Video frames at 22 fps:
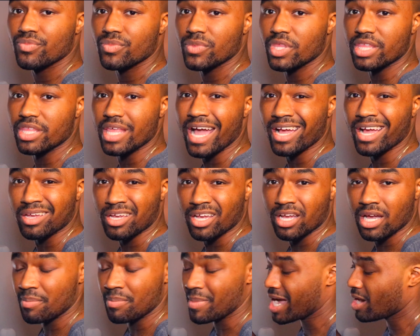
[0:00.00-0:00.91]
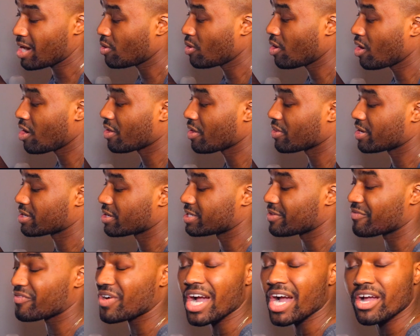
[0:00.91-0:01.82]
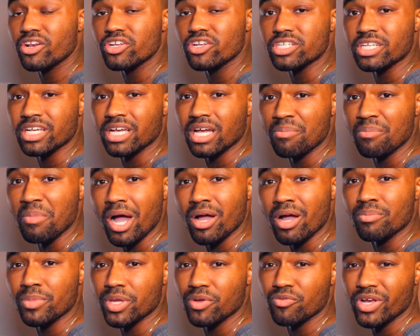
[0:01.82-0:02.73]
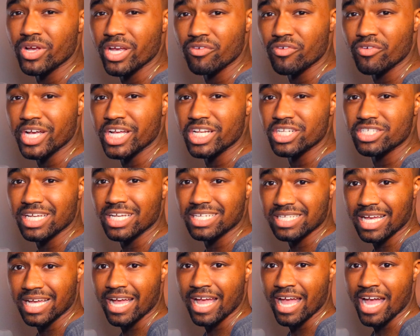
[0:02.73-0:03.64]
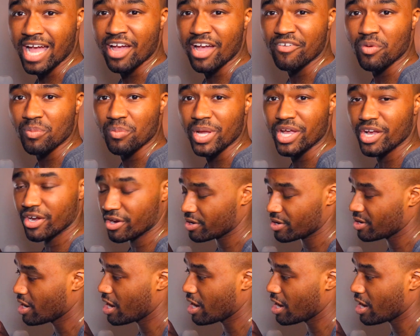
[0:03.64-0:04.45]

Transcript: That can come out, all the dividers can come out and be rearranged as I have them here.